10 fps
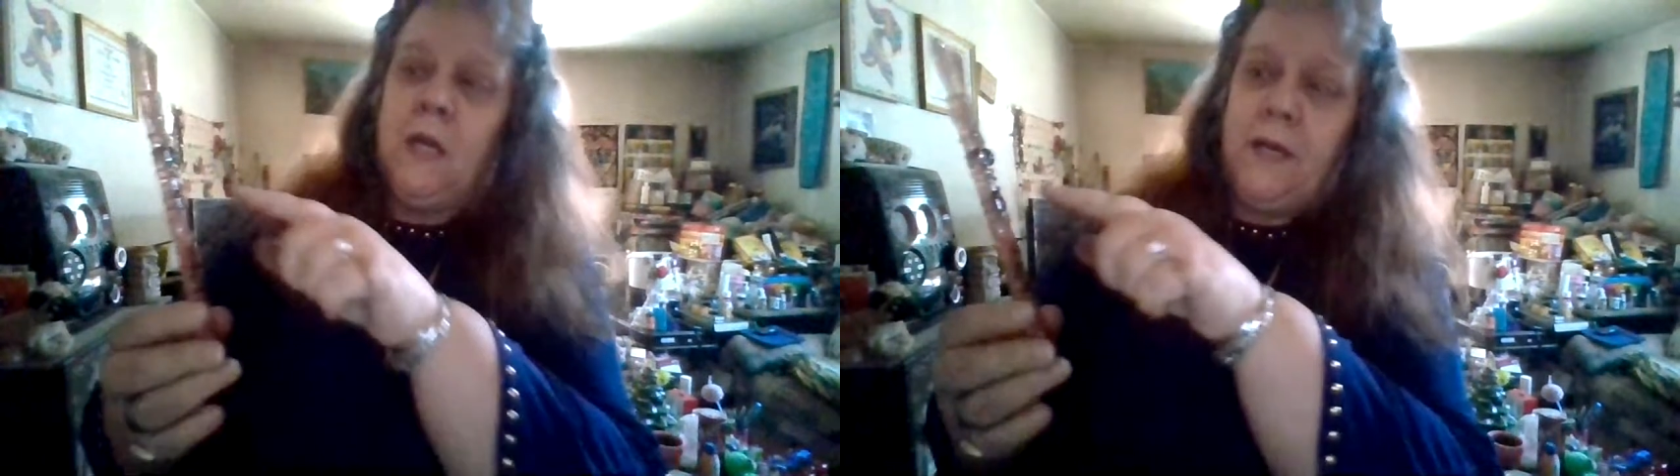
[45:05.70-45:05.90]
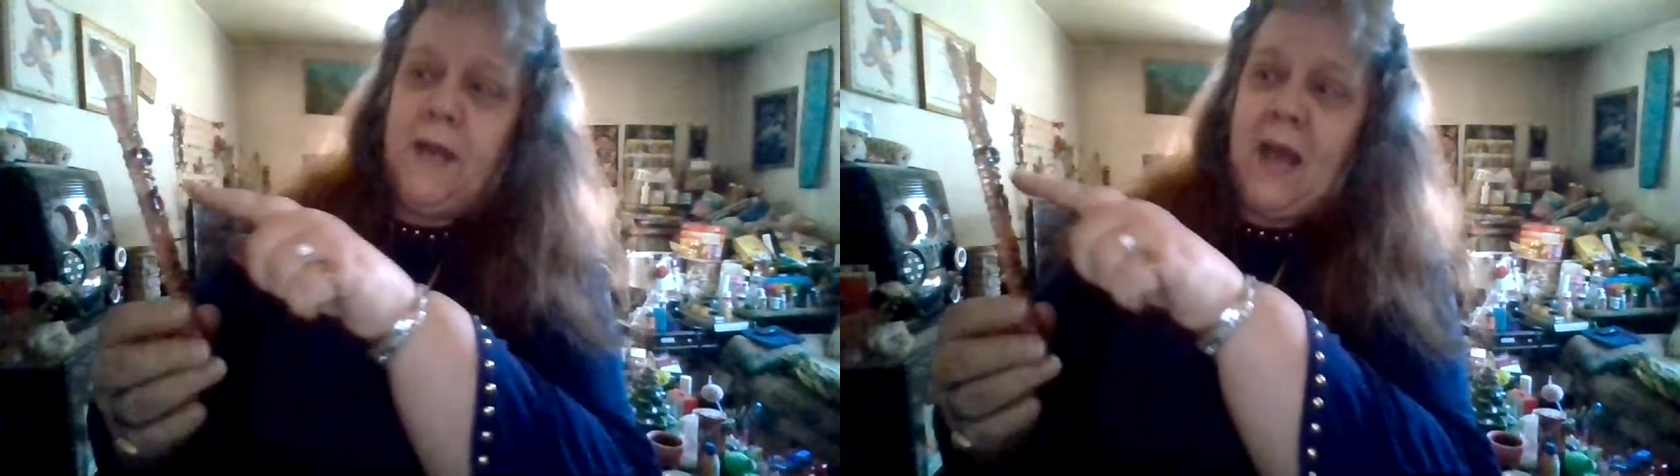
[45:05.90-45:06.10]

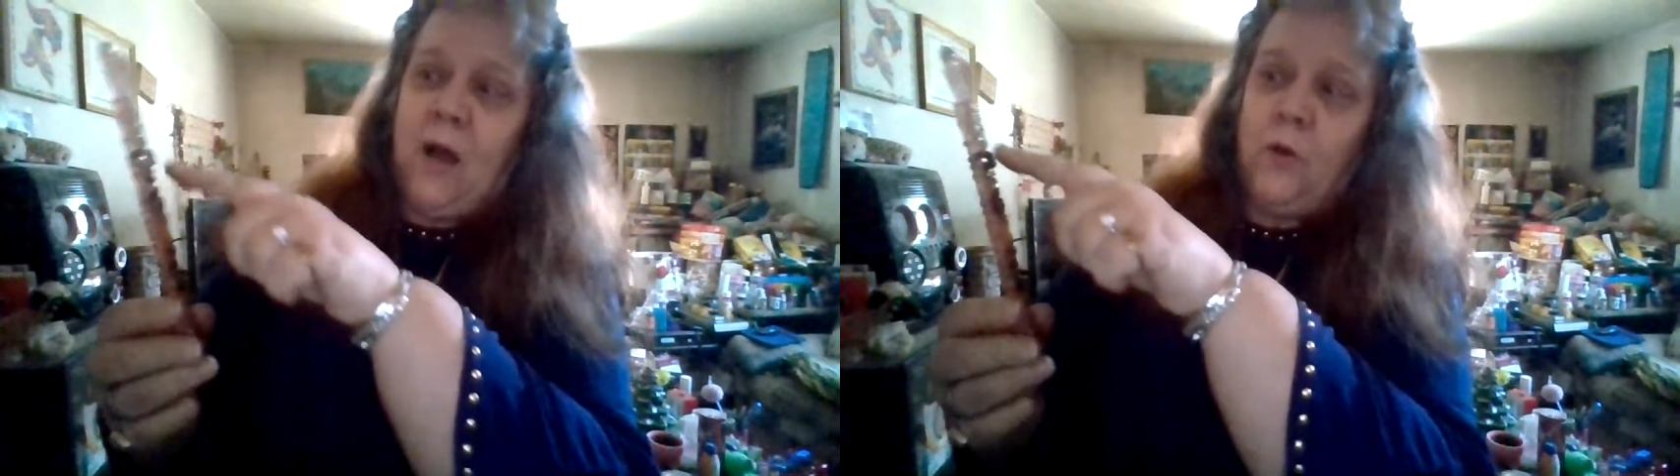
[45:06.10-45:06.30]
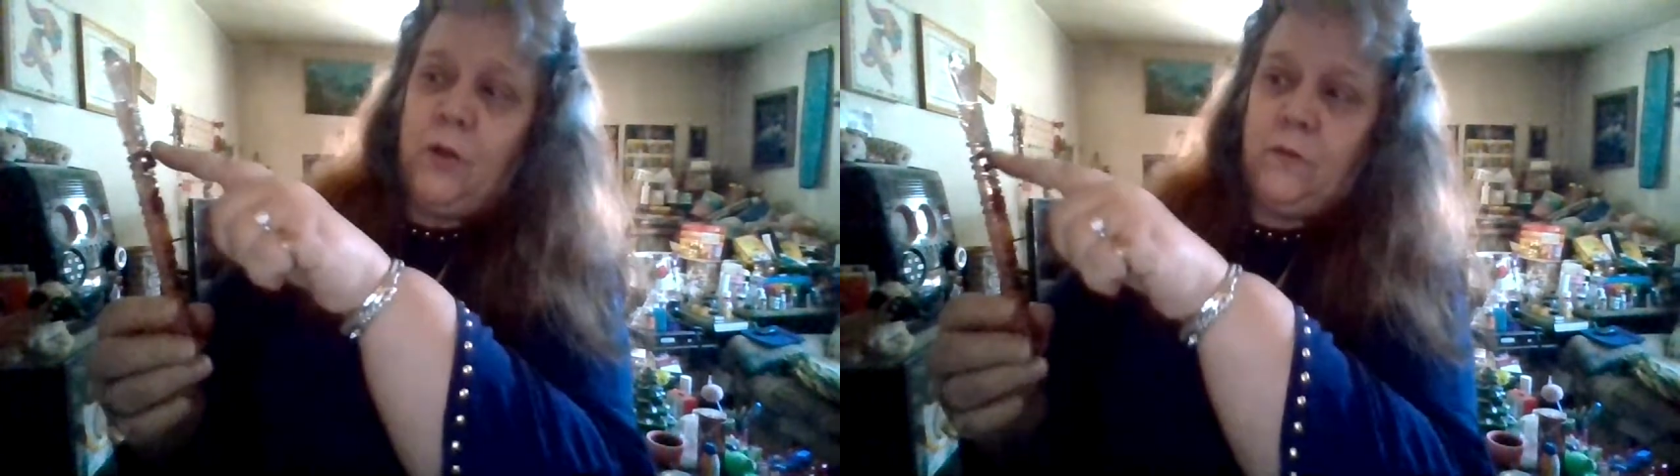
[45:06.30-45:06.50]

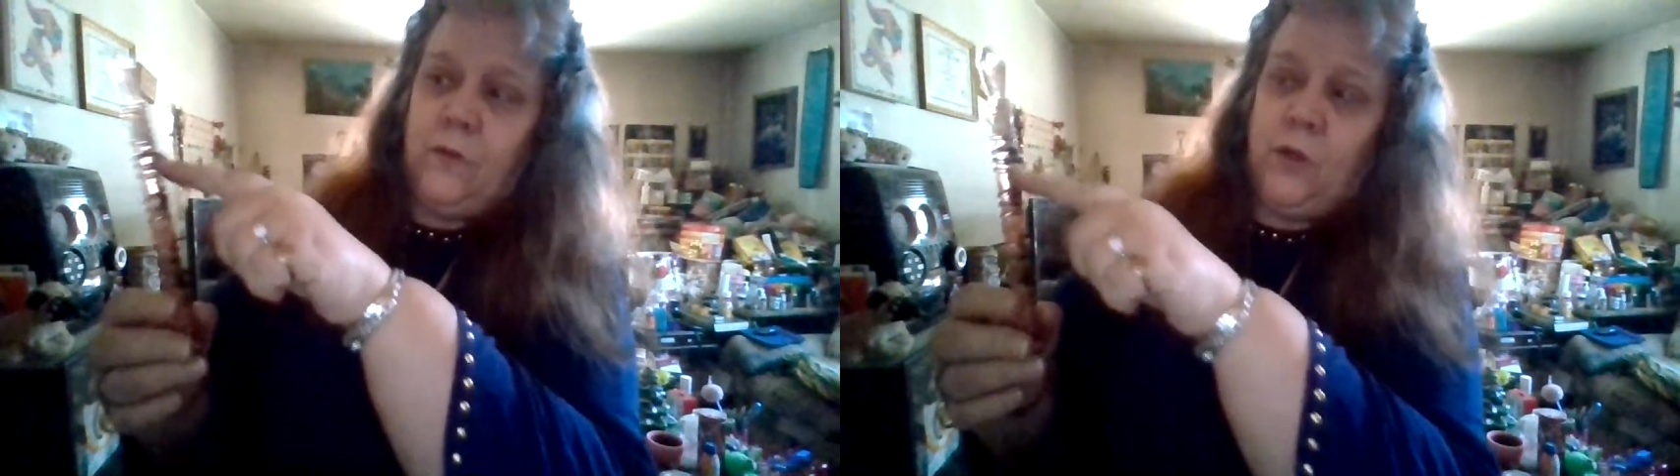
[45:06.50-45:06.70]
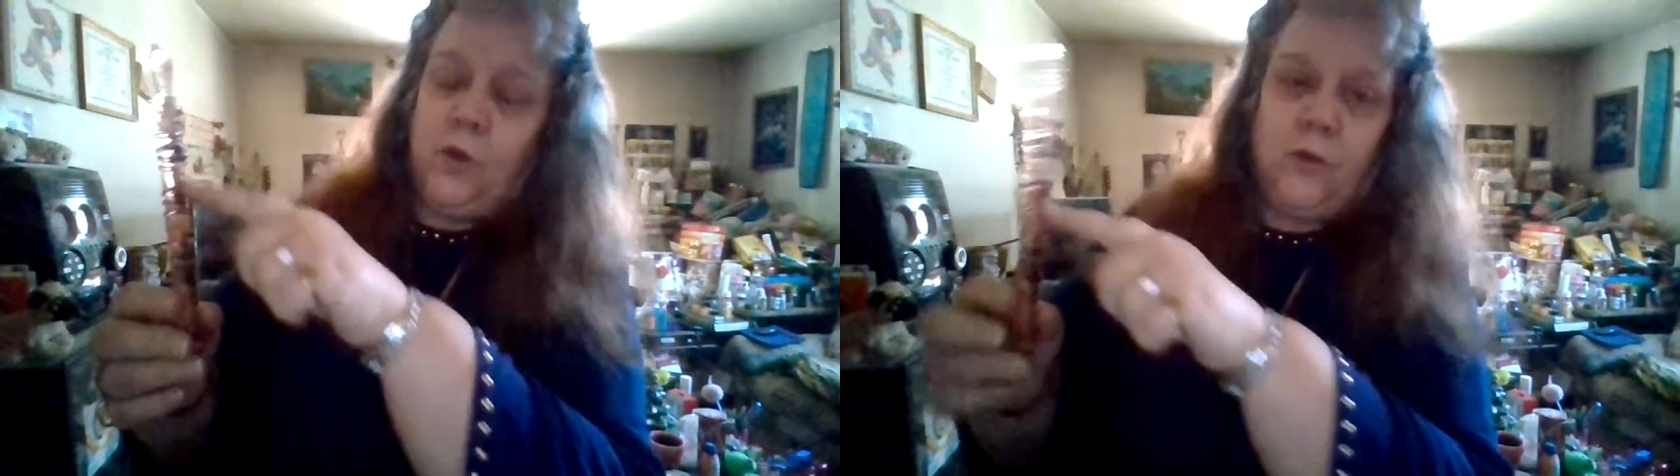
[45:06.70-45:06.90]
Now,
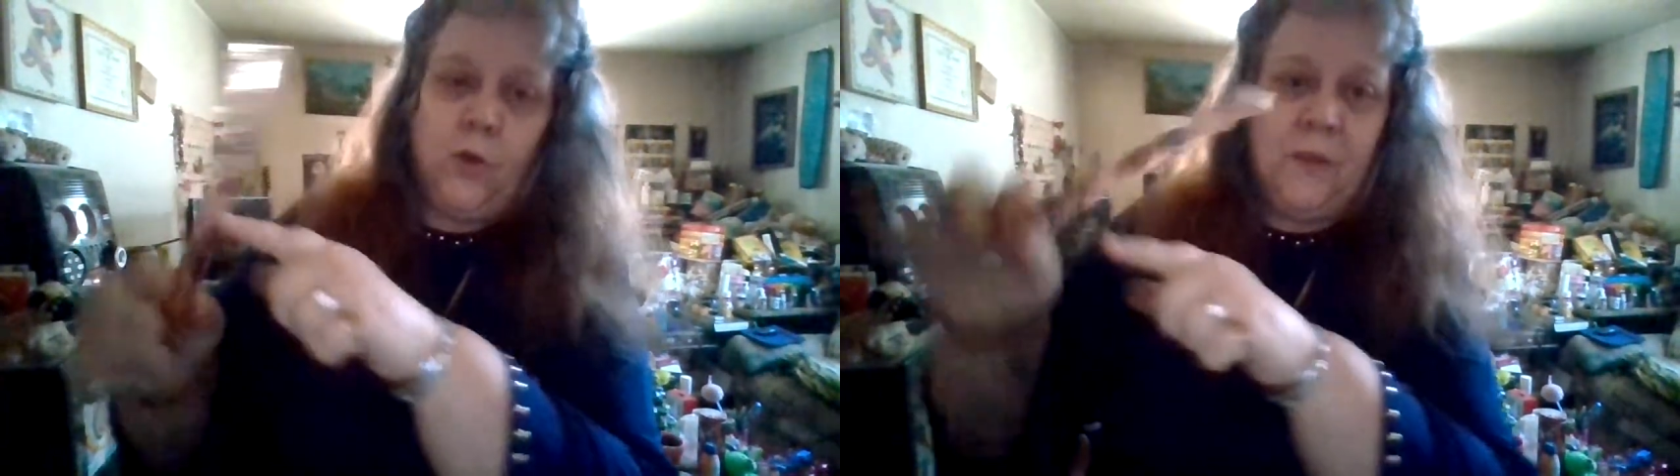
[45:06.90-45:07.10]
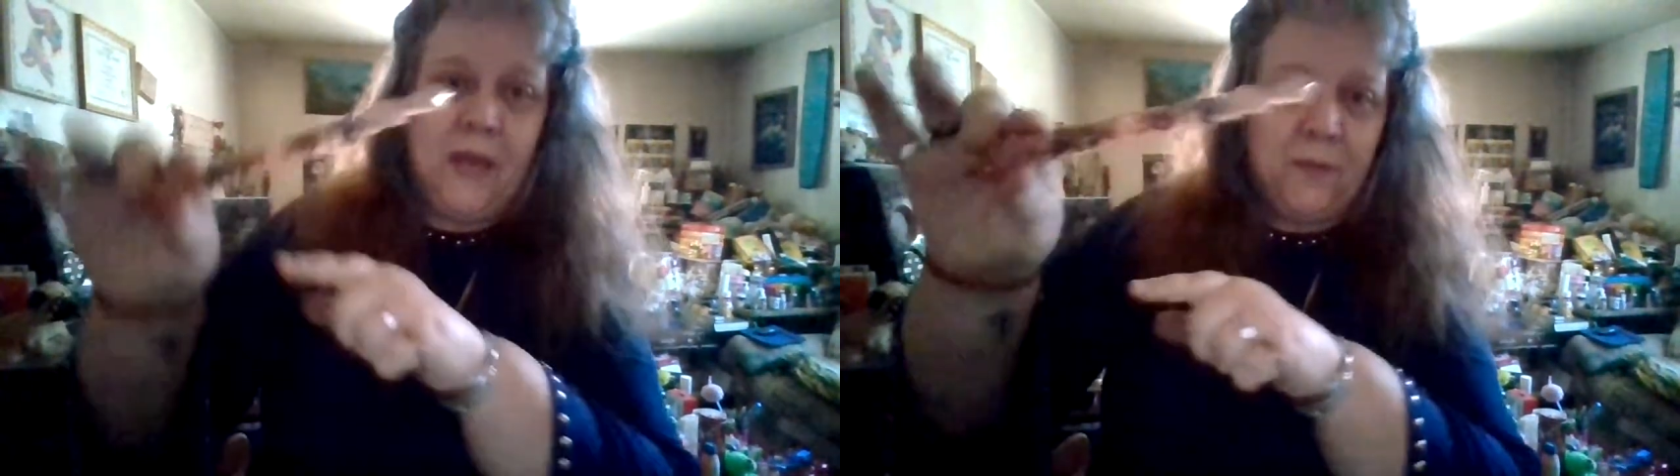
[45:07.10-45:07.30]

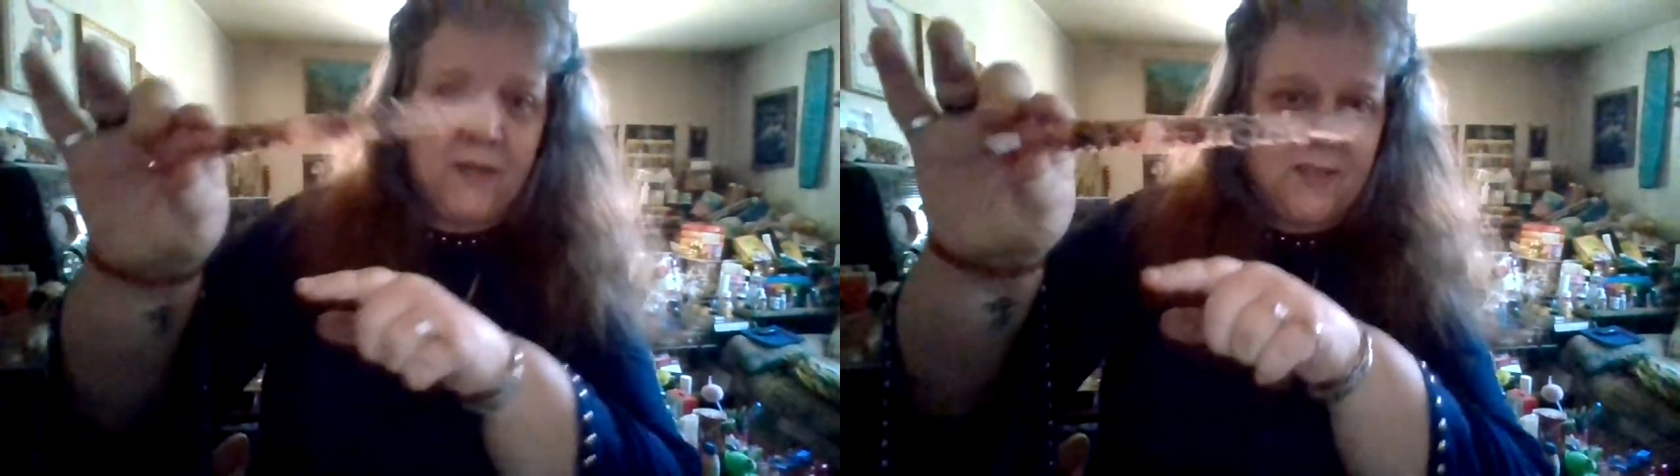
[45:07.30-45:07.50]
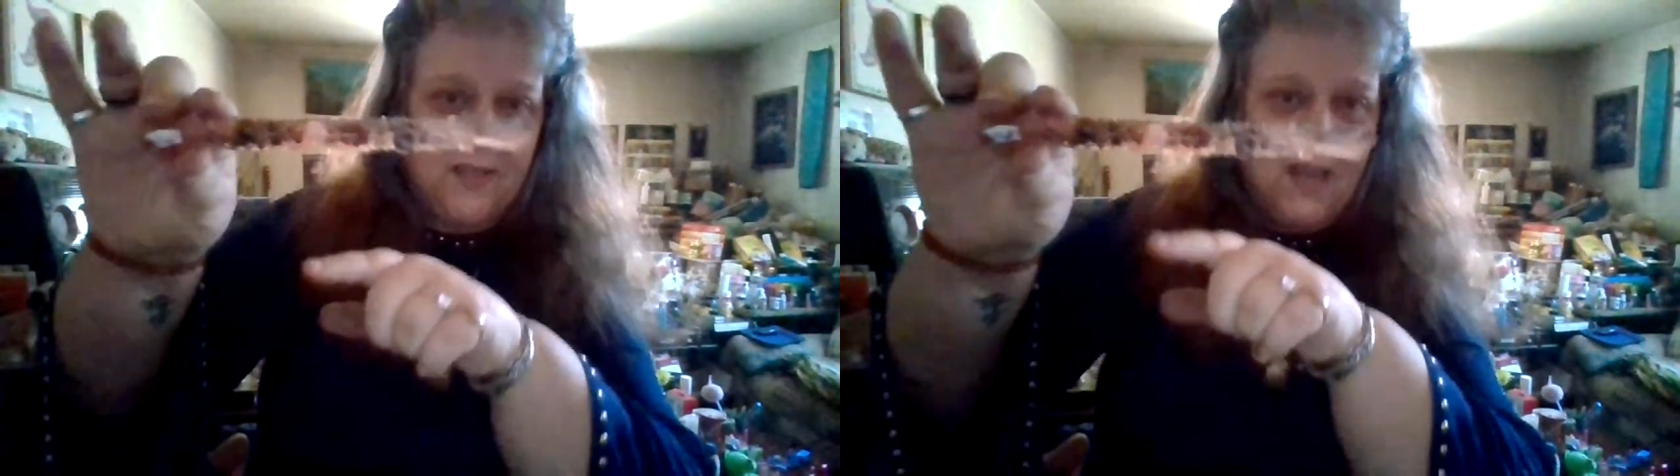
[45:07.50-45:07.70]
you'll be able
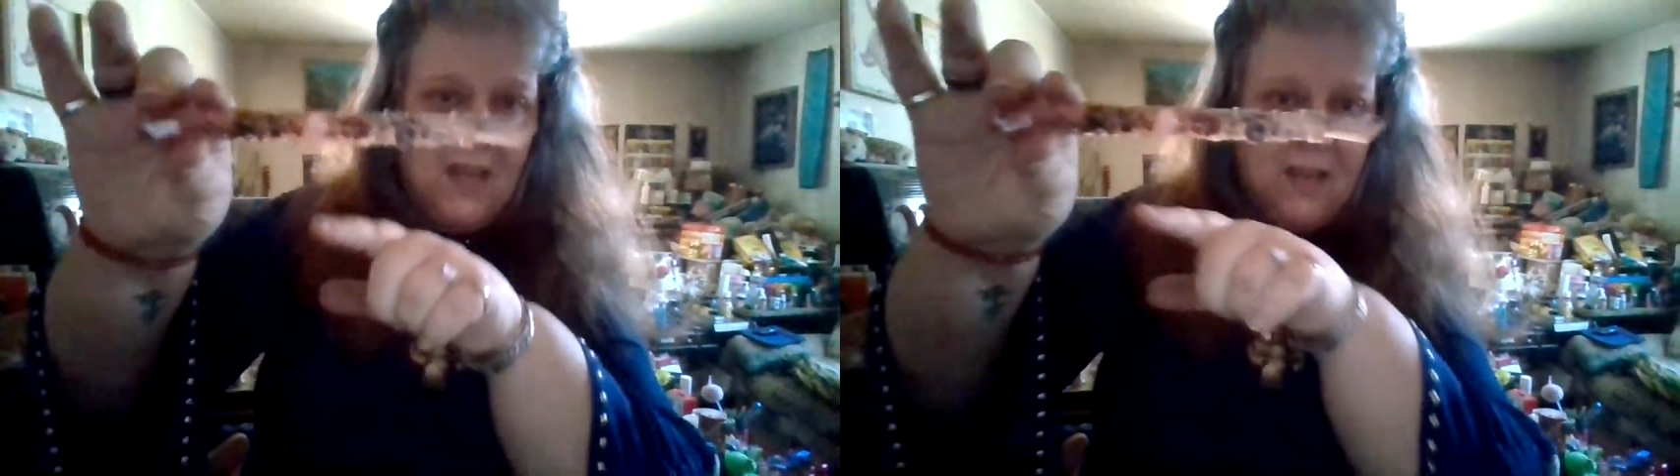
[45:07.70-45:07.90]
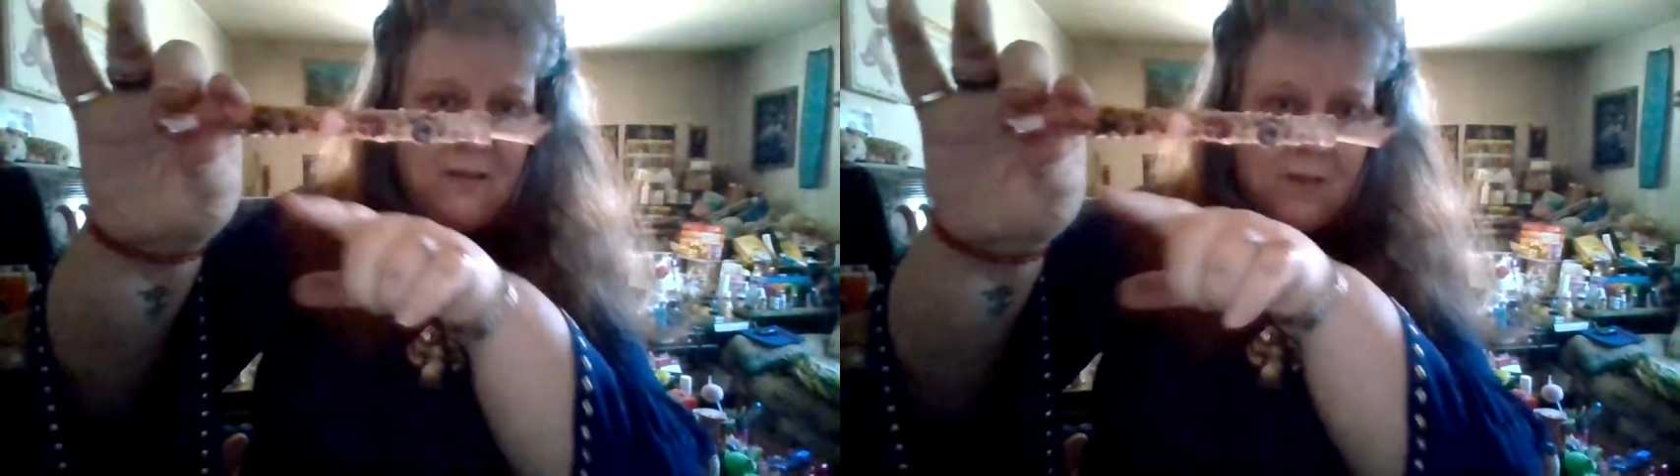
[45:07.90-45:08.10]
to see,